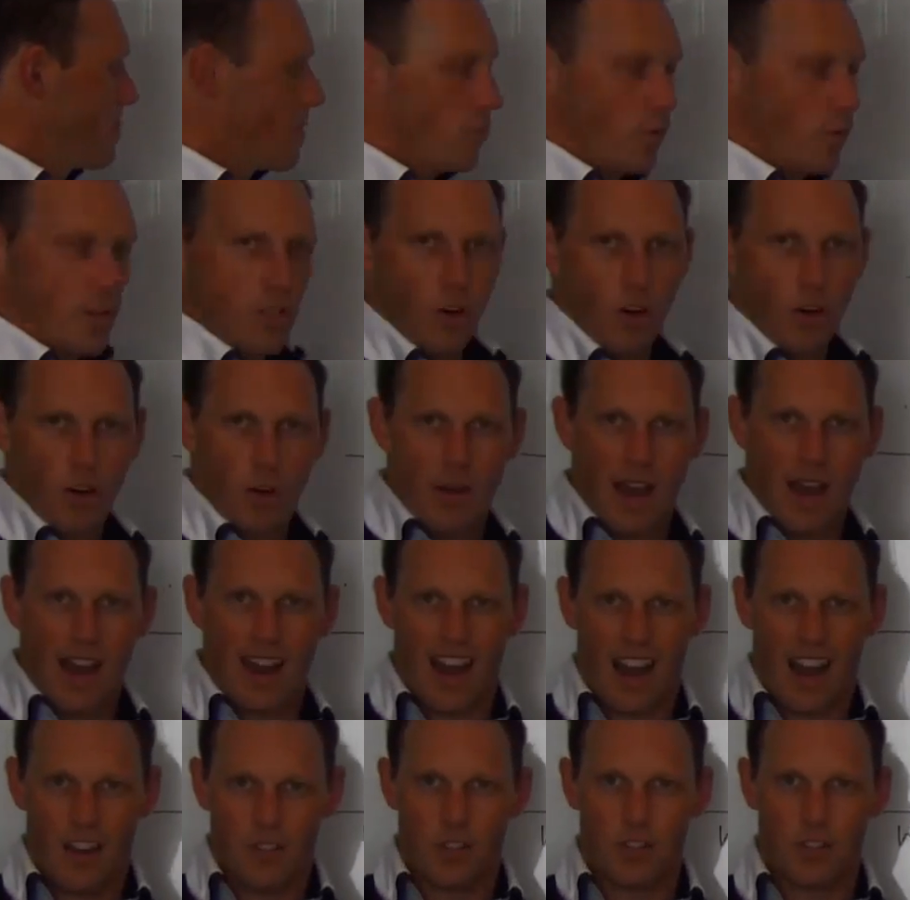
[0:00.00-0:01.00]
we talk
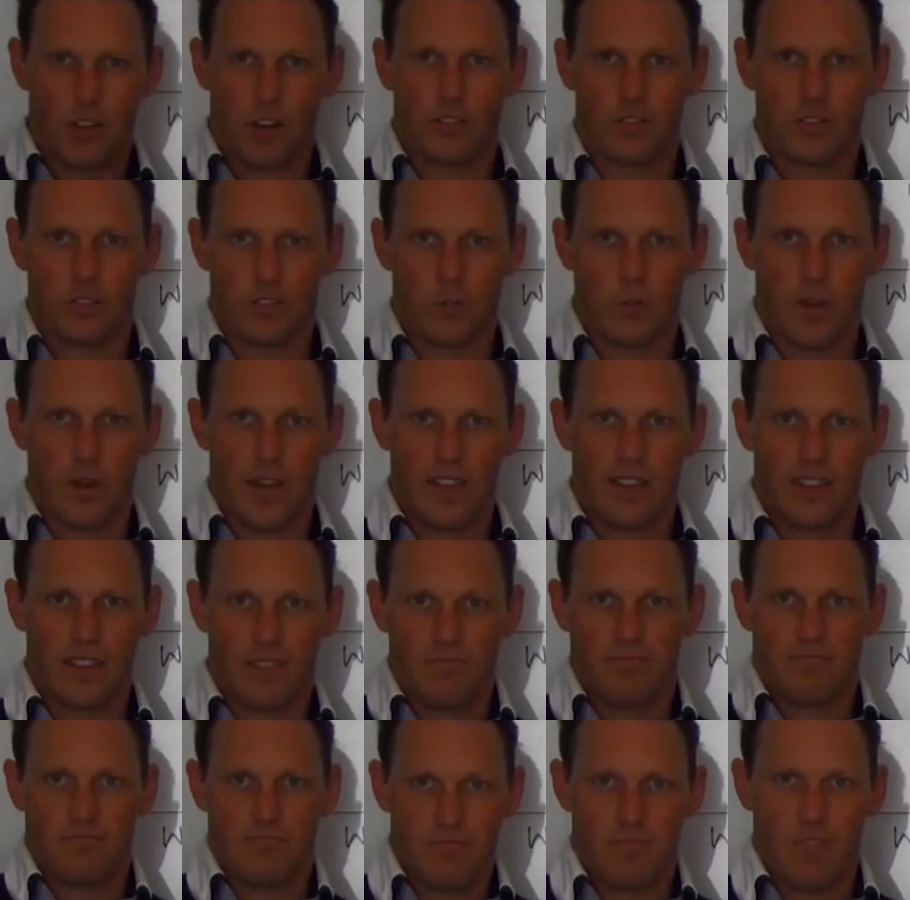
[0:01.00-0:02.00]
about $100 a
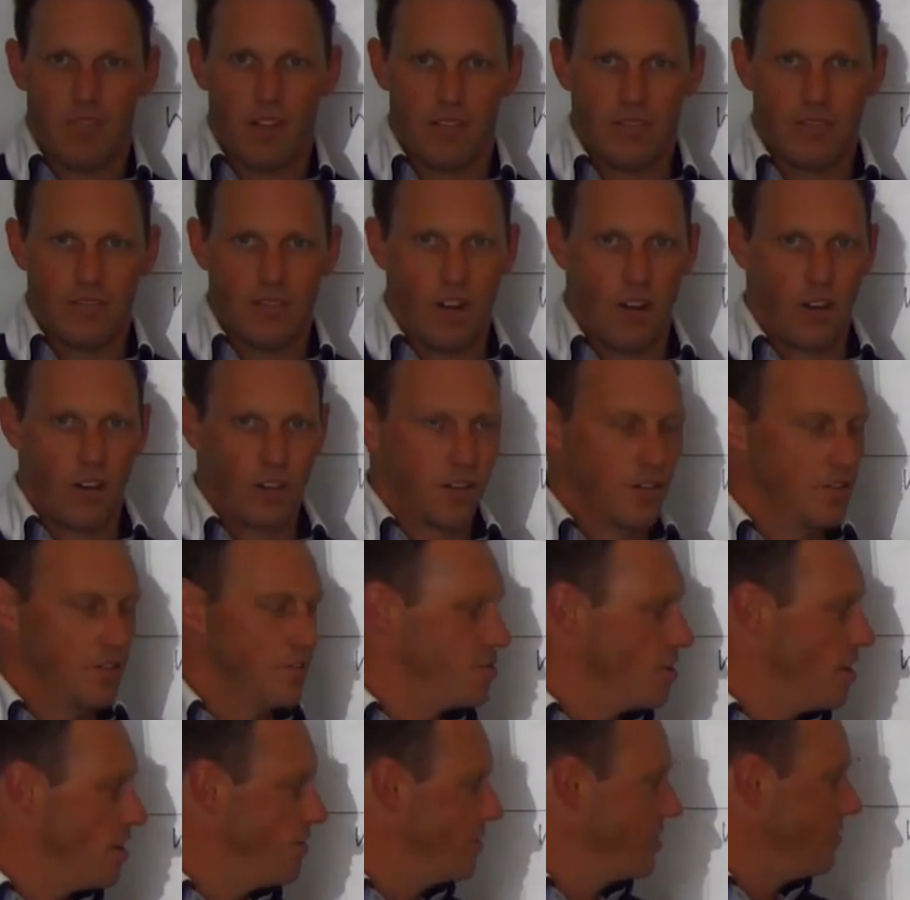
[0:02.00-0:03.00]
week on
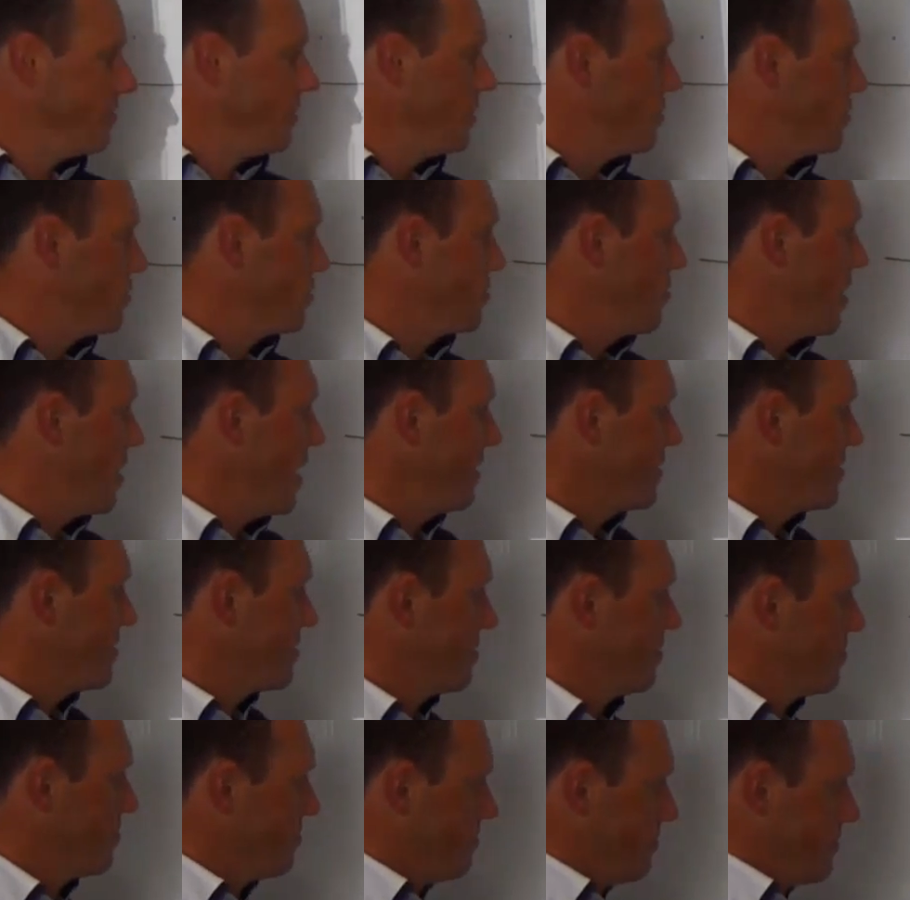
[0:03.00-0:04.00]
conservative interest rates.